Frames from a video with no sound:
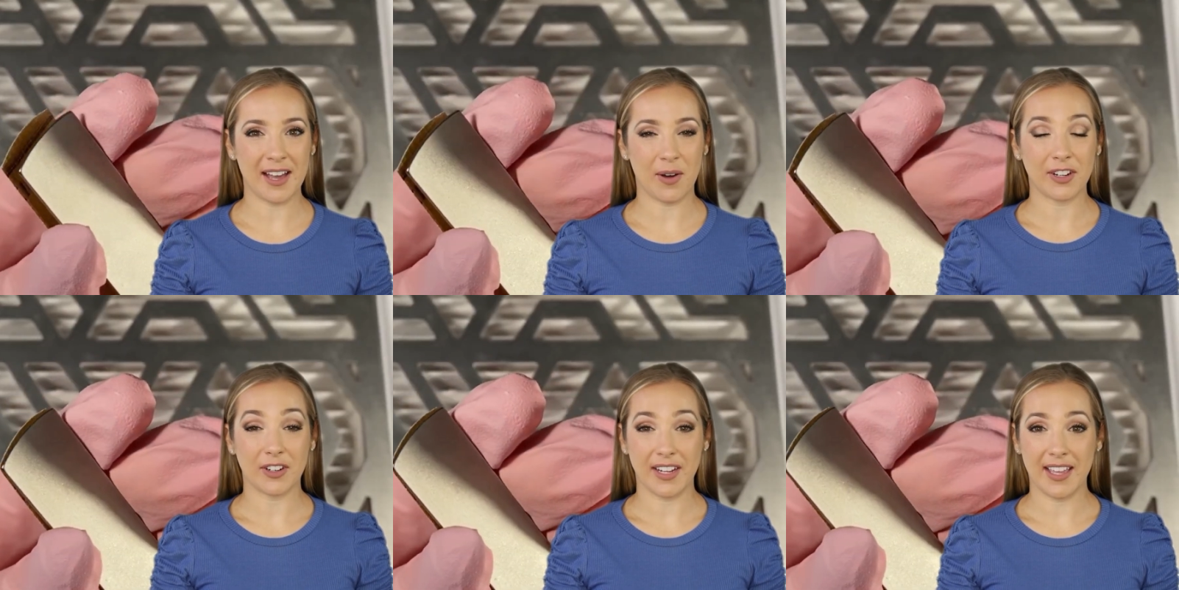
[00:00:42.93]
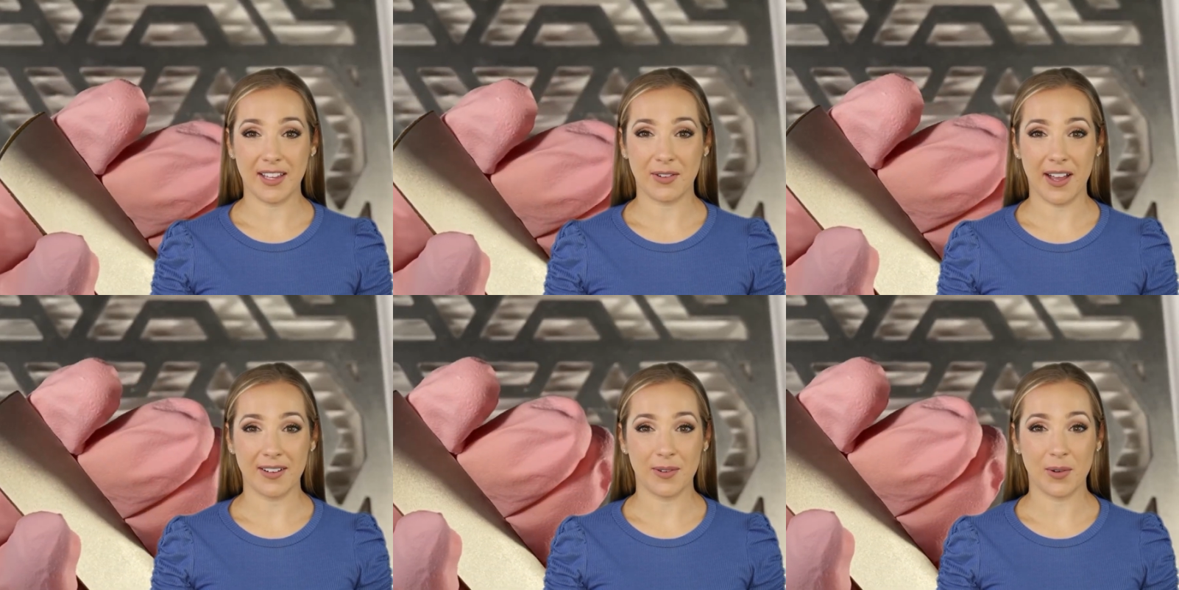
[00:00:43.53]
and 180
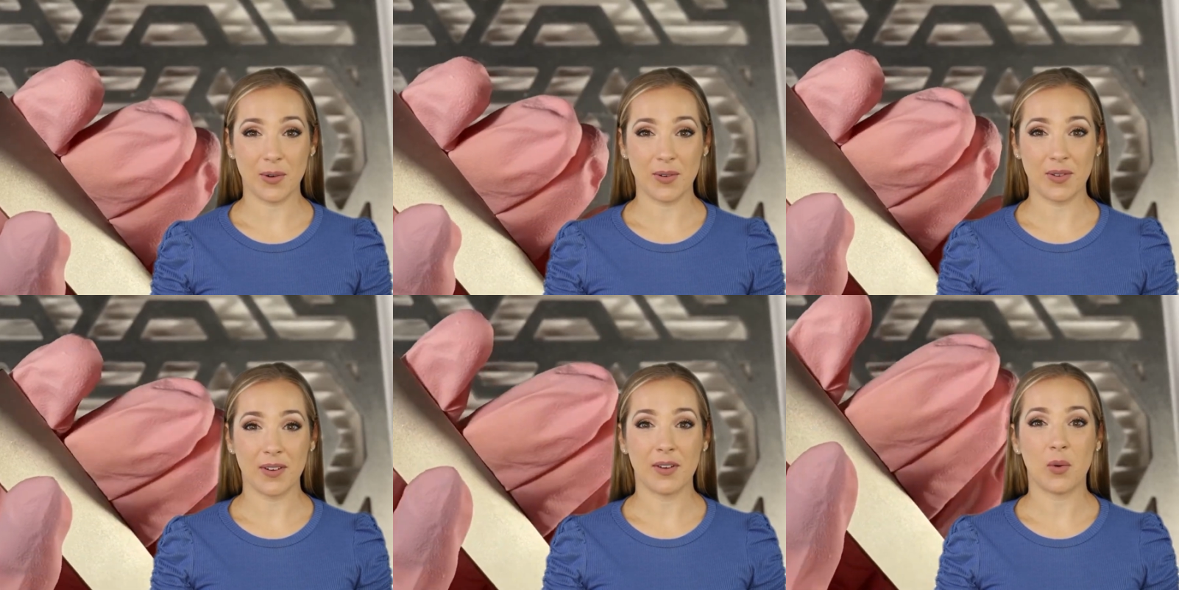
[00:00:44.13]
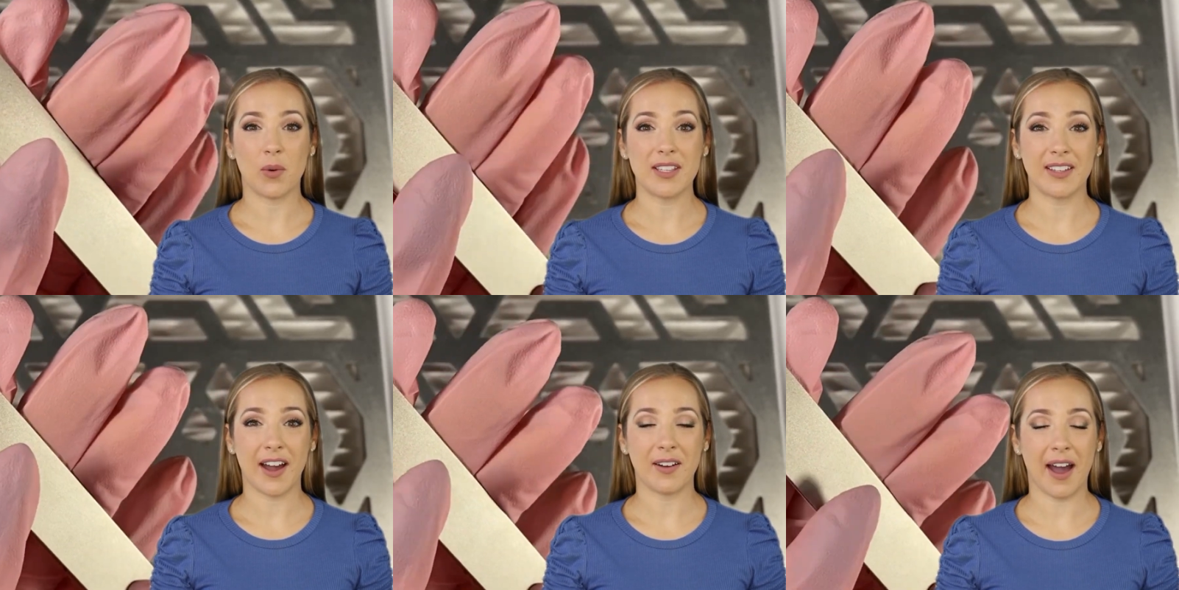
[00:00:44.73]
grit. We
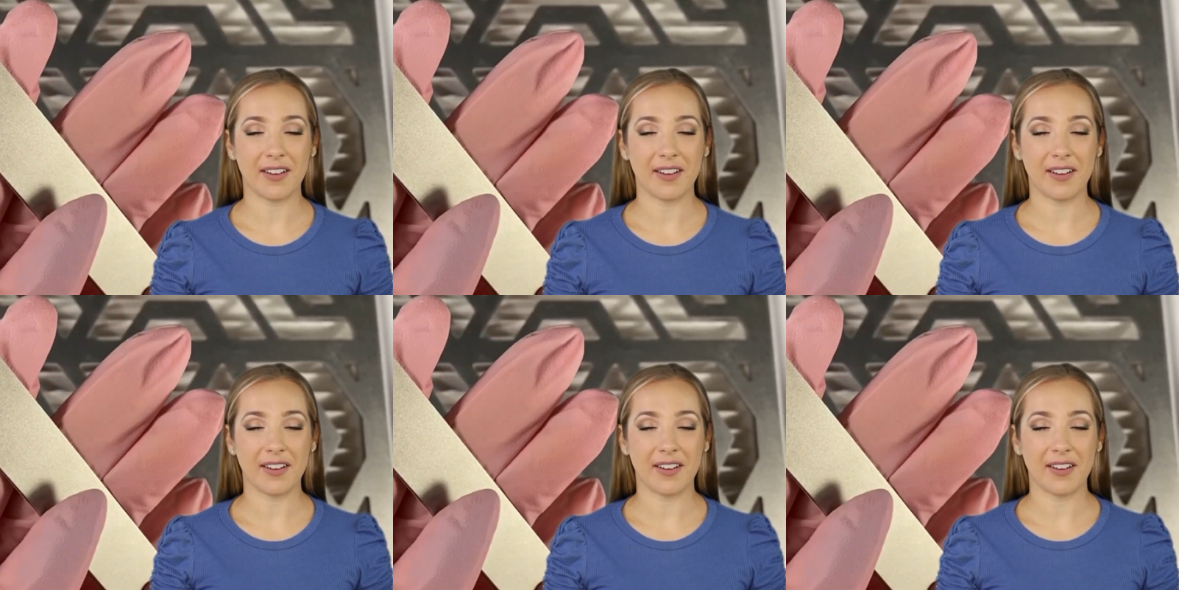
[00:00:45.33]
start by